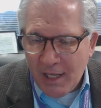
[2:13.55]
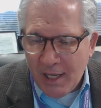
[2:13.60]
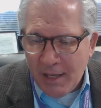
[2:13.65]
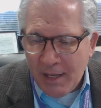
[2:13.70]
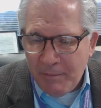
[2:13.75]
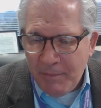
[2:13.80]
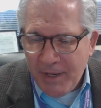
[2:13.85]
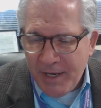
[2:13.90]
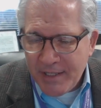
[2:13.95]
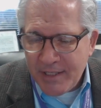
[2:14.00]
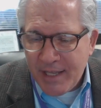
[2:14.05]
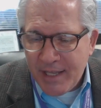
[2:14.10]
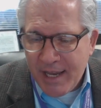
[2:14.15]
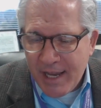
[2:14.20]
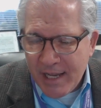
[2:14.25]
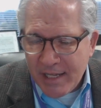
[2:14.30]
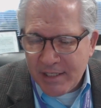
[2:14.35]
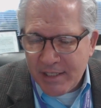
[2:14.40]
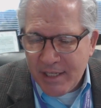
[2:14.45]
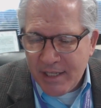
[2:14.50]
uh, because
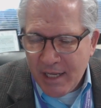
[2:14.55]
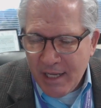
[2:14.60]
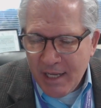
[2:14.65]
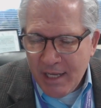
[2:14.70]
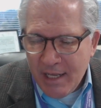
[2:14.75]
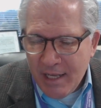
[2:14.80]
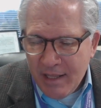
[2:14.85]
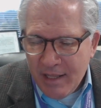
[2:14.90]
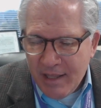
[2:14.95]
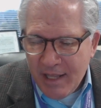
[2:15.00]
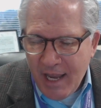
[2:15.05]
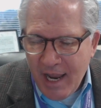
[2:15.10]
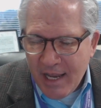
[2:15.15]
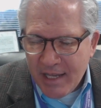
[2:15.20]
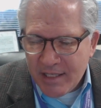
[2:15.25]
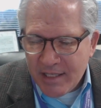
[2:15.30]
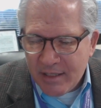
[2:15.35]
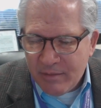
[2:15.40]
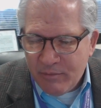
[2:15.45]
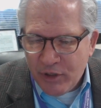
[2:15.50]
they asked they
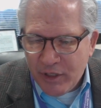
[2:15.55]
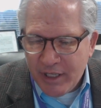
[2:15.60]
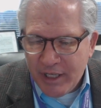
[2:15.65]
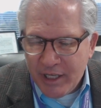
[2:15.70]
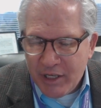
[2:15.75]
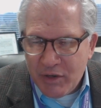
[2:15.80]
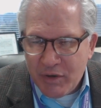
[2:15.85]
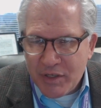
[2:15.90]
asked some really